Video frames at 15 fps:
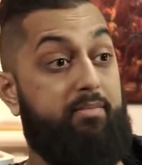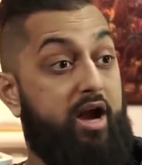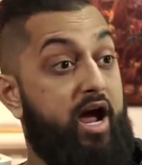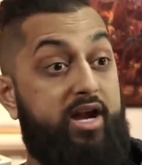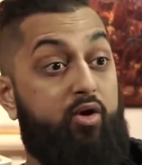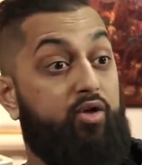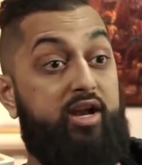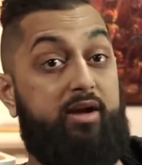But I
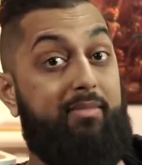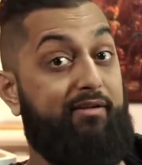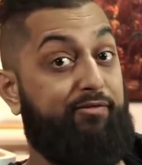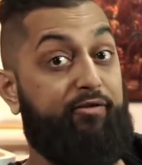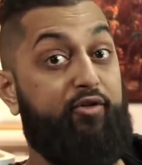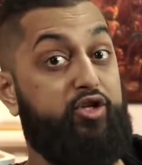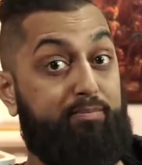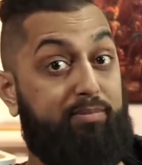know that in my
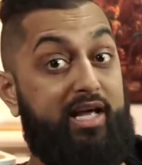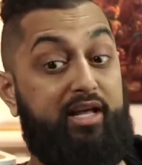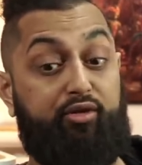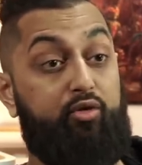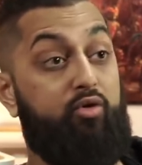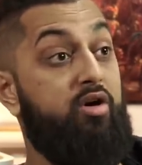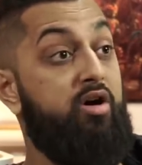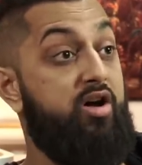first
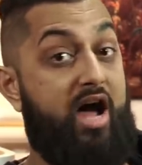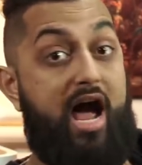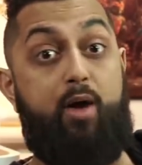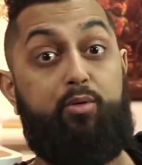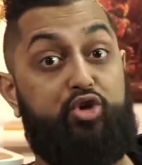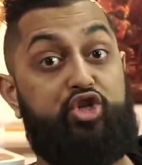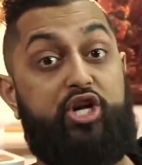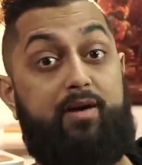playthrough, I
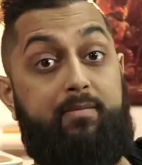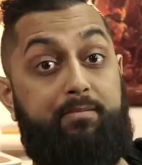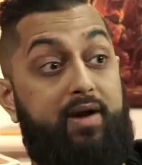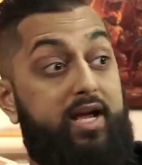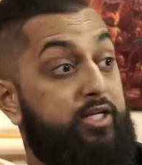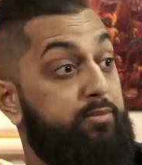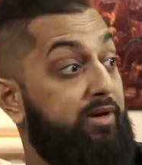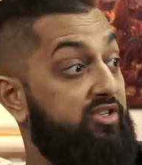was shitting
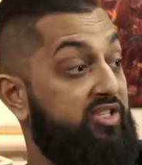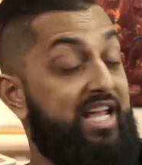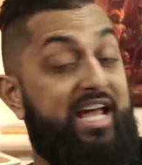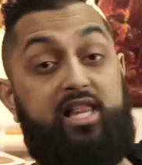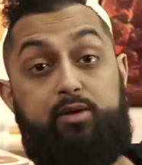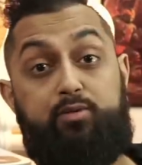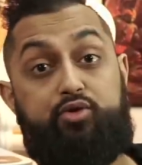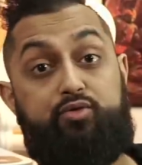bricks because the
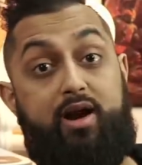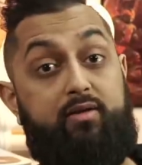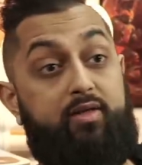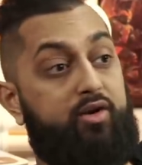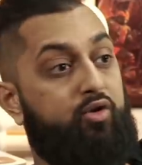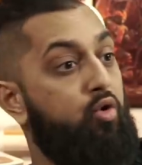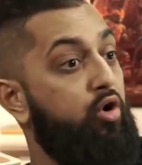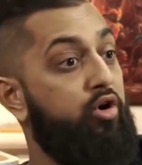alien was right around
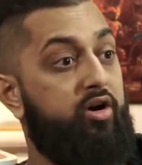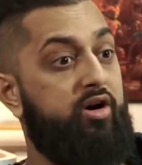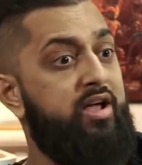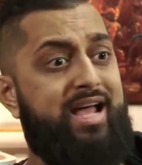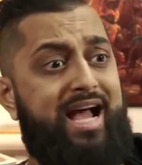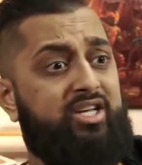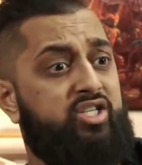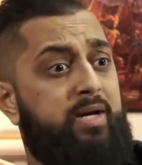the corner,
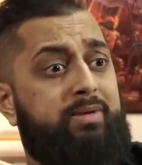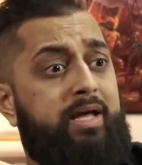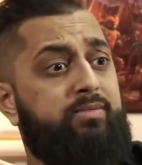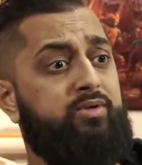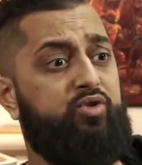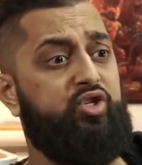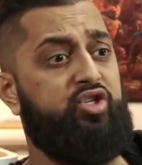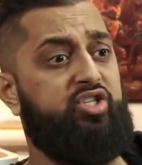and sometimes
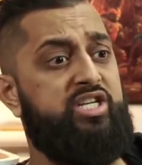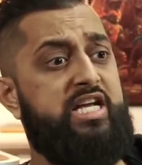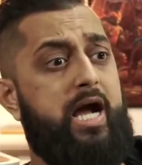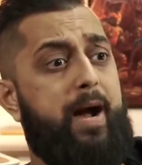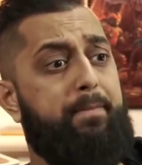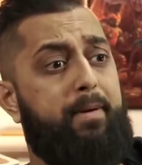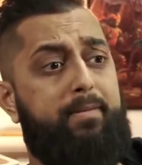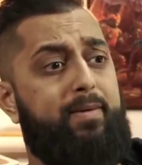they'd just sneak
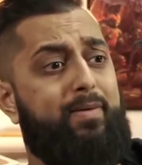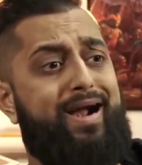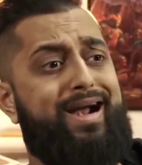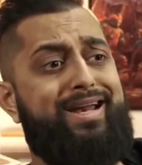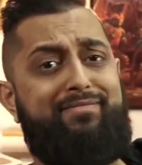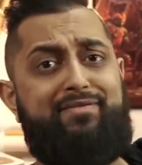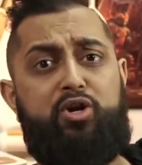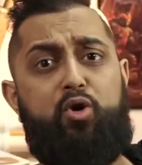up on me when I
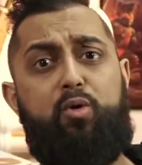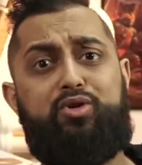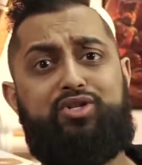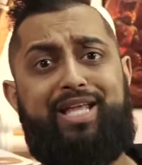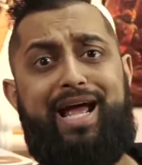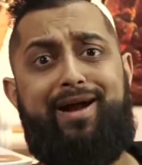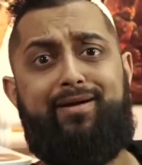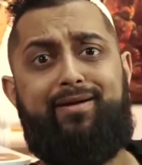didn't even know it was
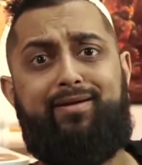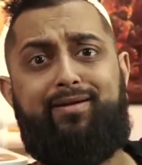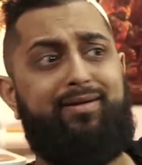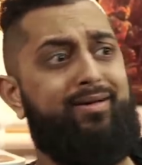there.